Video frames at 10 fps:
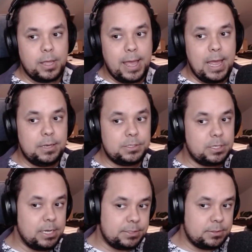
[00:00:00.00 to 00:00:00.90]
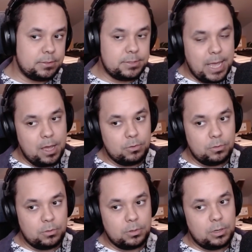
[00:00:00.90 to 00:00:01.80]
and cut
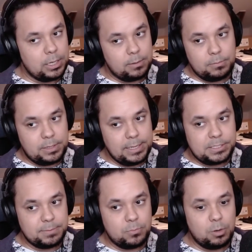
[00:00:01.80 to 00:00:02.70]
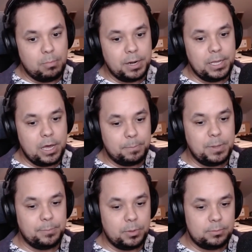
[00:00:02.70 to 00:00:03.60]
down, get some more money out of
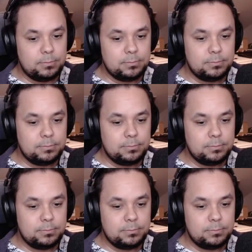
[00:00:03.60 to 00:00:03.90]
people.